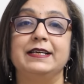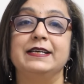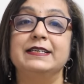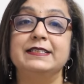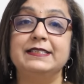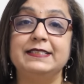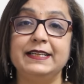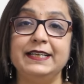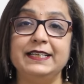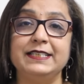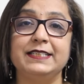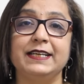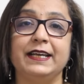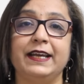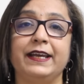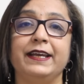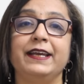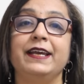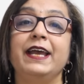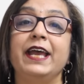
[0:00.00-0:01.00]

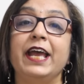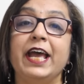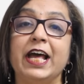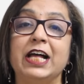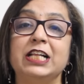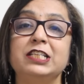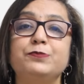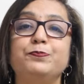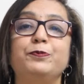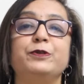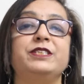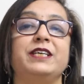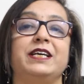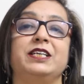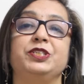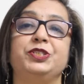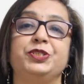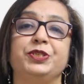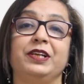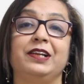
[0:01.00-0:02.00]
CTA helps
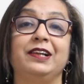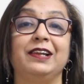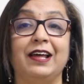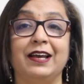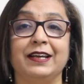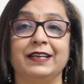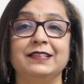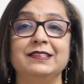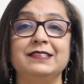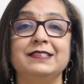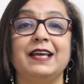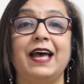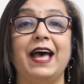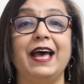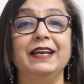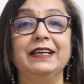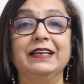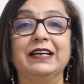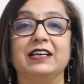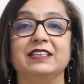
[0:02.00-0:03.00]
potential clients
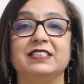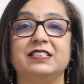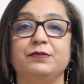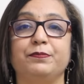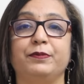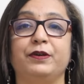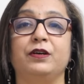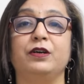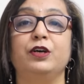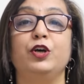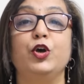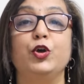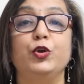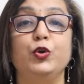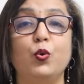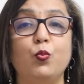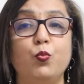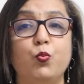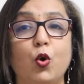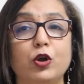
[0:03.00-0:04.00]
and customer
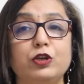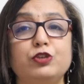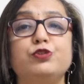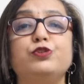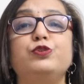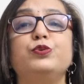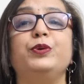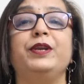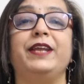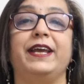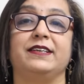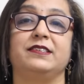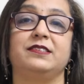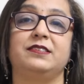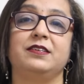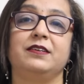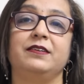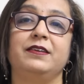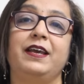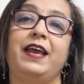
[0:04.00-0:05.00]
know what to do
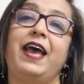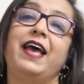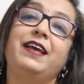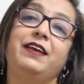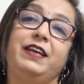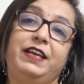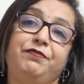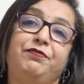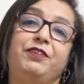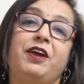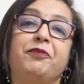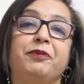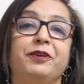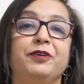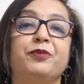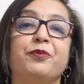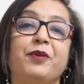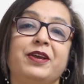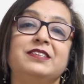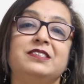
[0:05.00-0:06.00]
next if they're
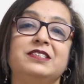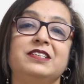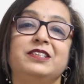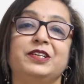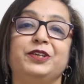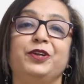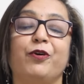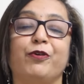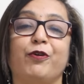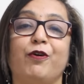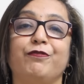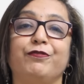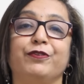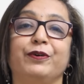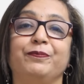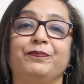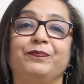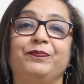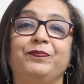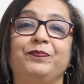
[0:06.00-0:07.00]
interested in your offer.
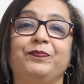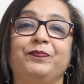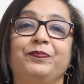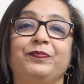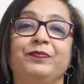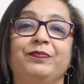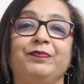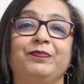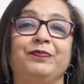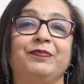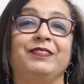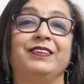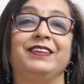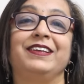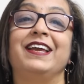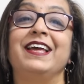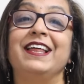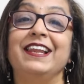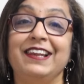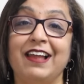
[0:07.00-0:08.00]

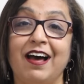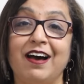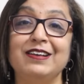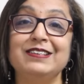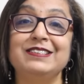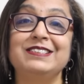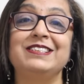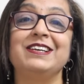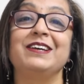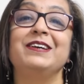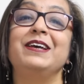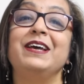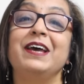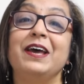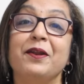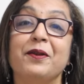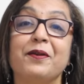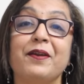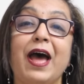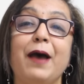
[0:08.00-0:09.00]
Last,
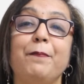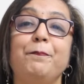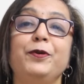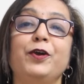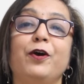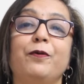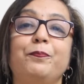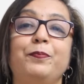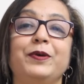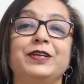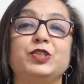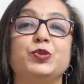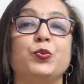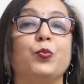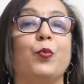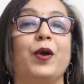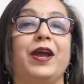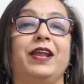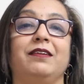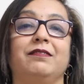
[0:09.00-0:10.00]
wrap your pitch
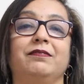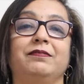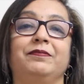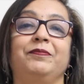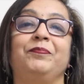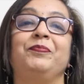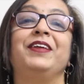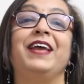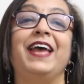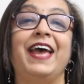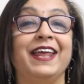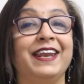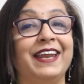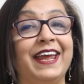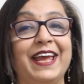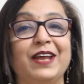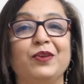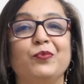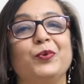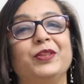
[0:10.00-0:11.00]
well and
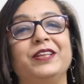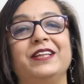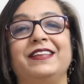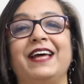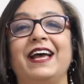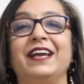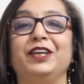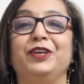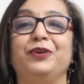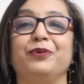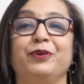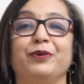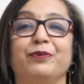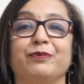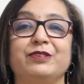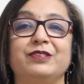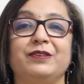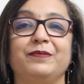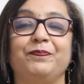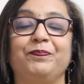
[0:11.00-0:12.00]
end with a thank you
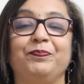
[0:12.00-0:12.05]
note.